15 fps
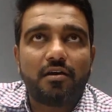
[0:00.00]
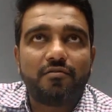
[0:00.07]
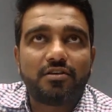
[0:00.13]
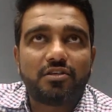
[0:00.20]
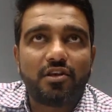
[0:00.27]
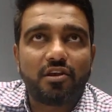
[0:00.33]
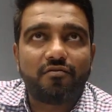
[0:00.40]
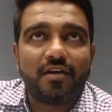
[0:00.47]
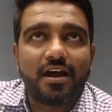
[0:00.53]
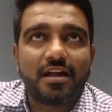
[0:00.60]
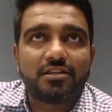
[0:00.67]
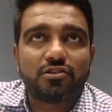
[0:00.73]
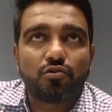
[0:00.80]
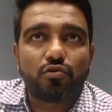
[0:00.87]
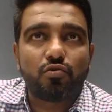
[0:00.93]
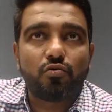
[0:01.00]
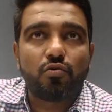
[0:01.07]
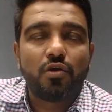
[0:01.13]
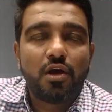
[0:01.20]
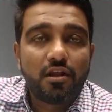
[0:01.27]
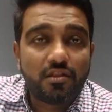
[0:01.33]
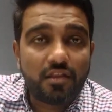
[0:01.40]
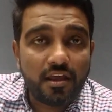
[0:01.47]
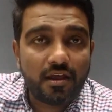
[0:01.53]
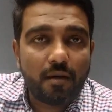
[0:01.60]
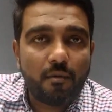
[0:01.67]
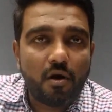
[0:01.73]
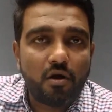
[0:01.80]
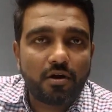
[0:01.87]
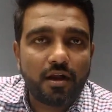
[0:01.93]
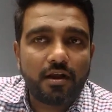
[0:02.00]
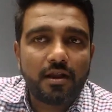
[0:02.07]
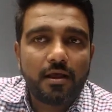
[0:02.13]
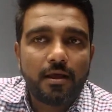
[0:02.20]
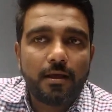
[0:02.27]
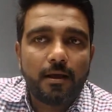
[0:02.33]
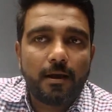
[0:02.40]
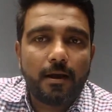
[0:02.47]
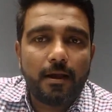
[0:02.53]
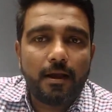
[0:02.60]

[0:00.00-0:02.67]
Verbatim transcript: which requires you to think about it uh,